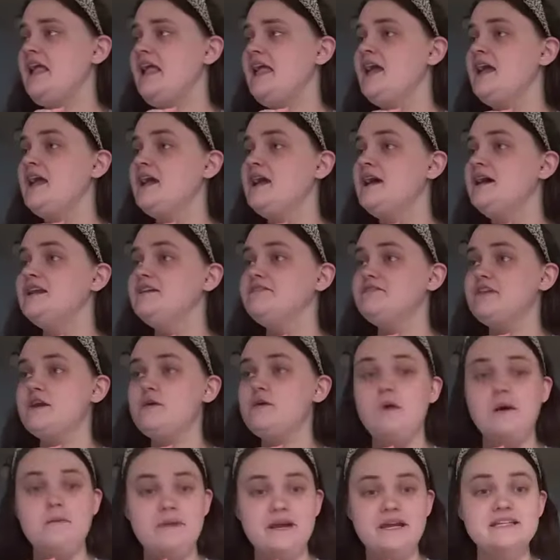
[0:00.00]
and if they
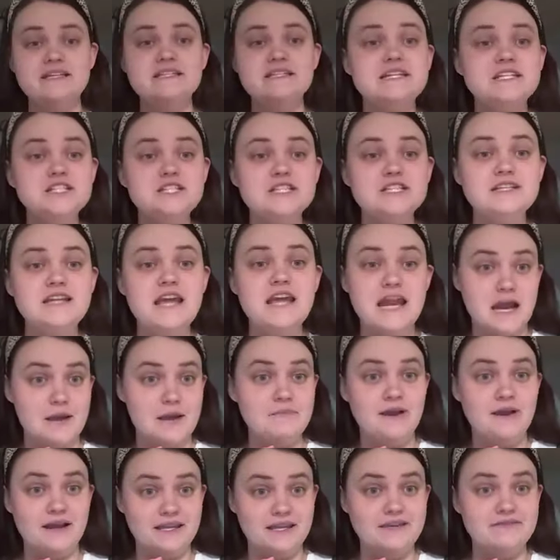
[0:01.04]
want my attention and
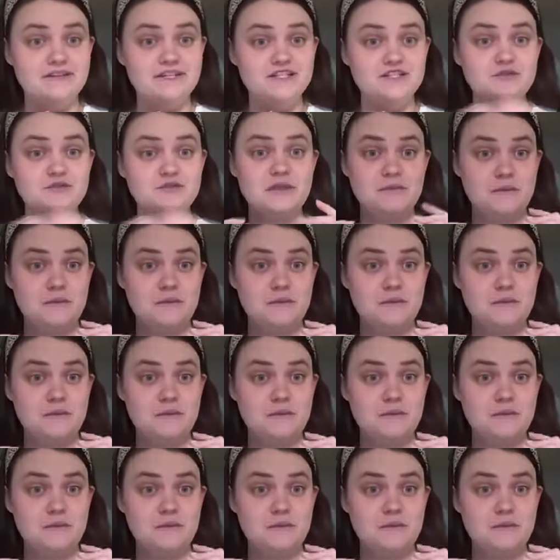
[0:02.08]
I'm not giving it to